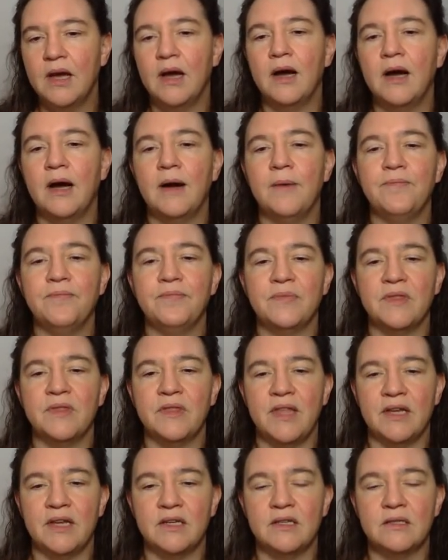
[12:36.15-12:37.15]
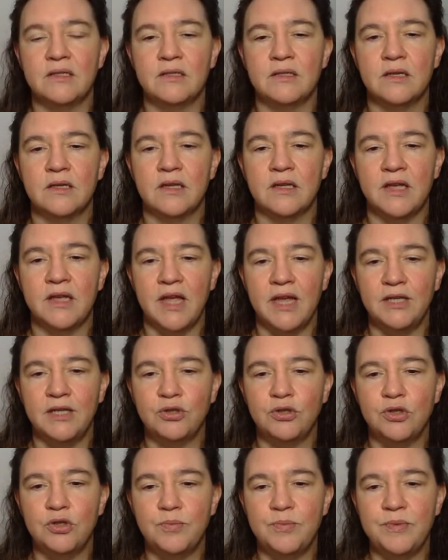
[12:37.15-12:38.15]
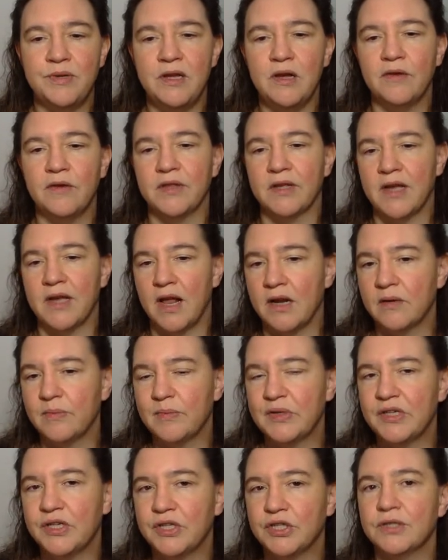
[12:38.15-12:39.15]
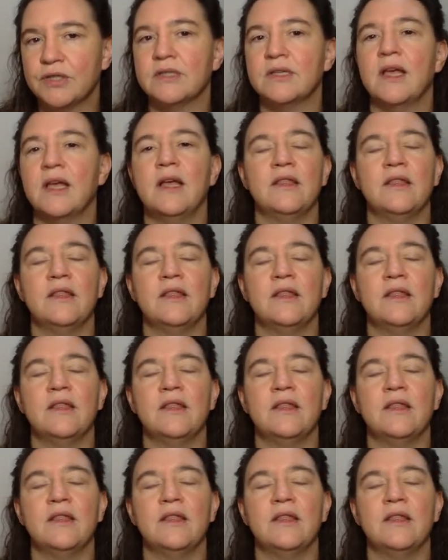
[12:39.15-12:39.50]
um, that is k choose p of the column additions.